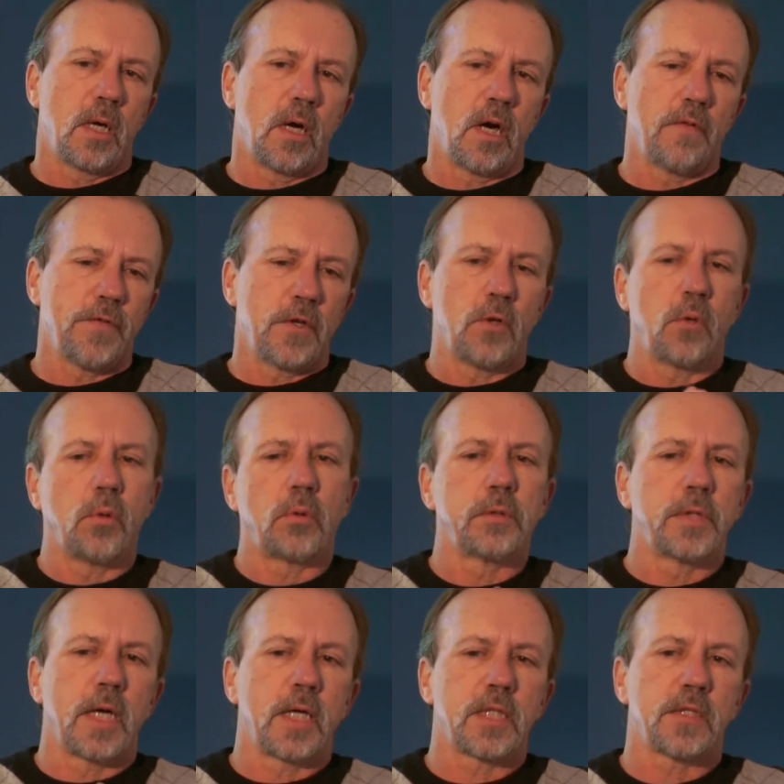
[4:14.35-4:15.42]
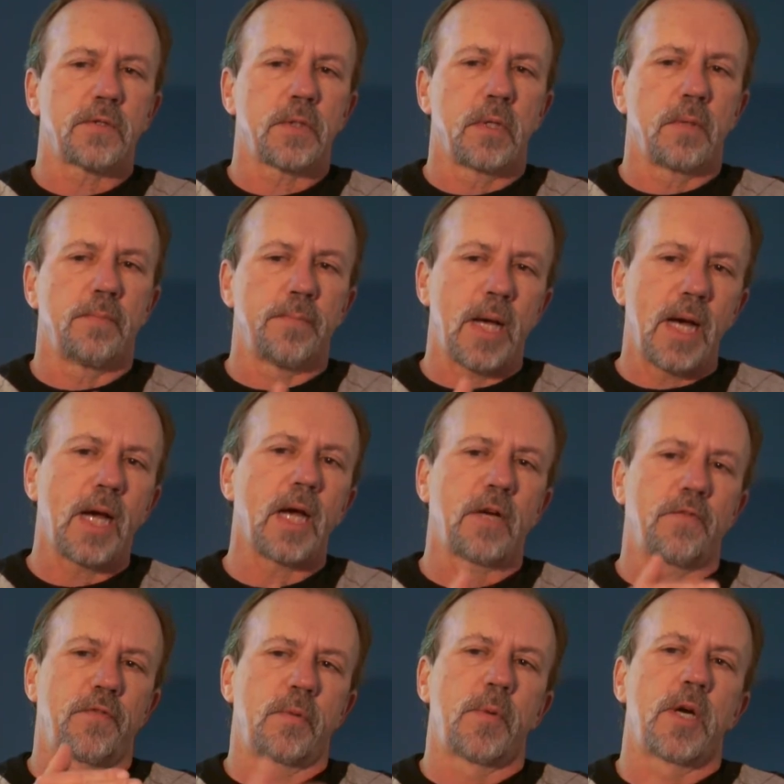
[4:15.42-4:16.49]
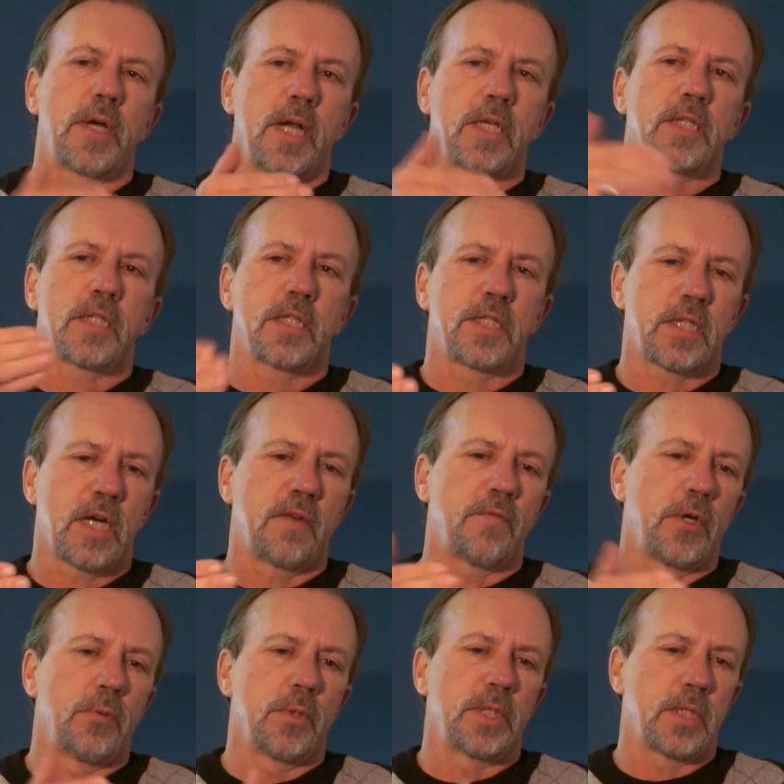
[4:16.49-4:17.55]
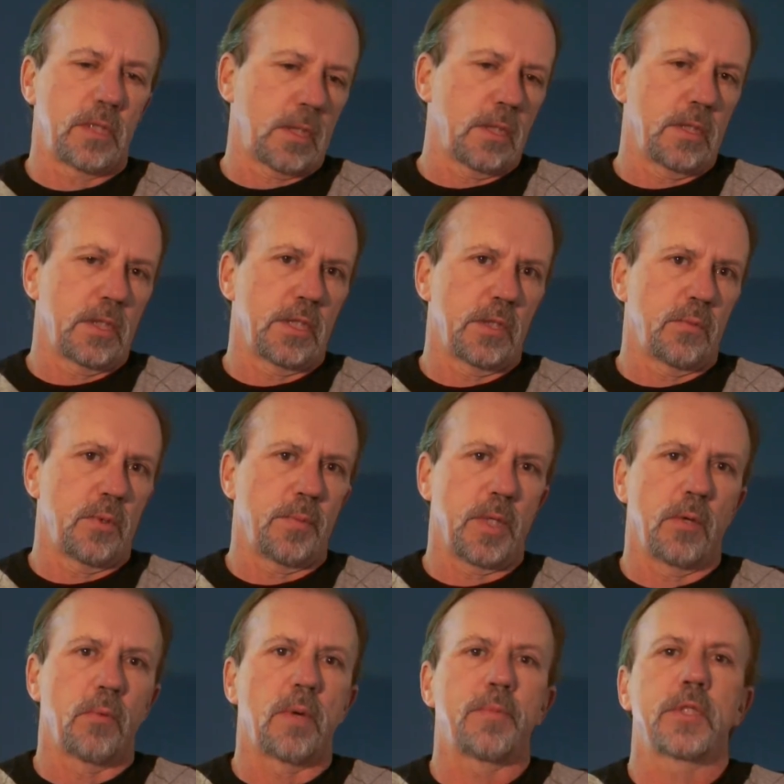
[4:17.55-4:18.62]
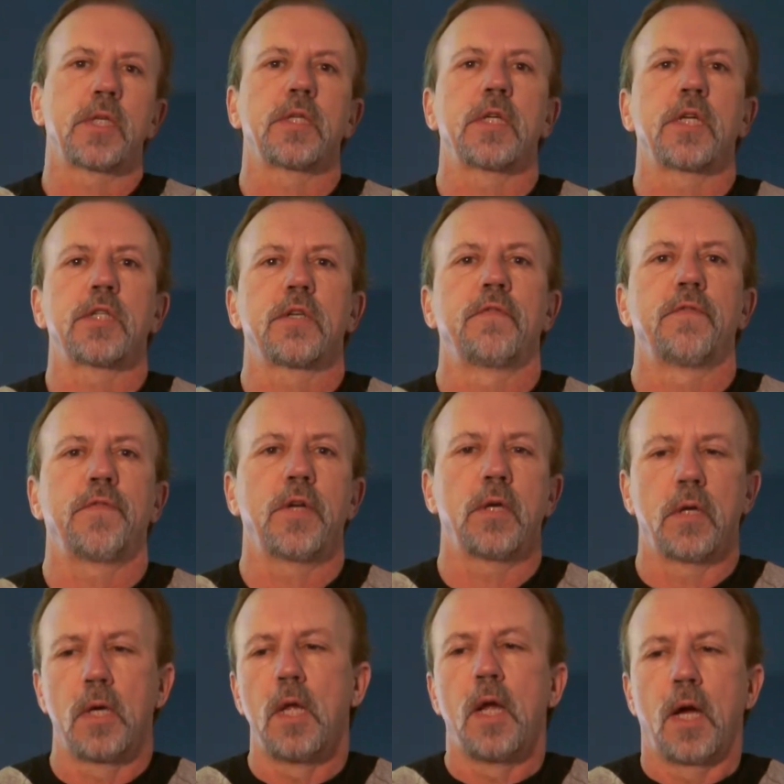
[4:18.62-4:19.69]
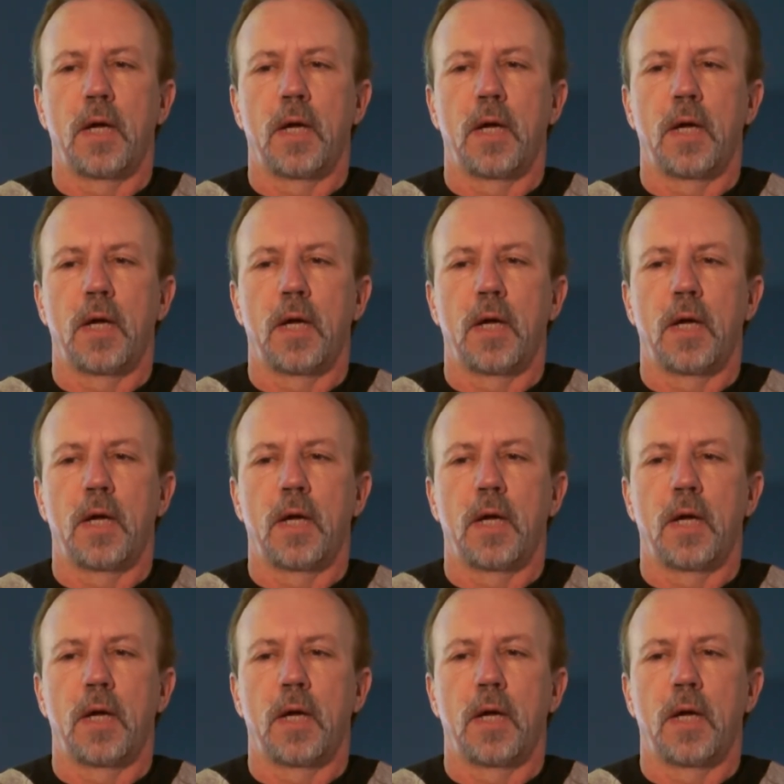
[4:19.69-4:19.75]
often hold us back from our next discovery. Resistances would be a representation of fear.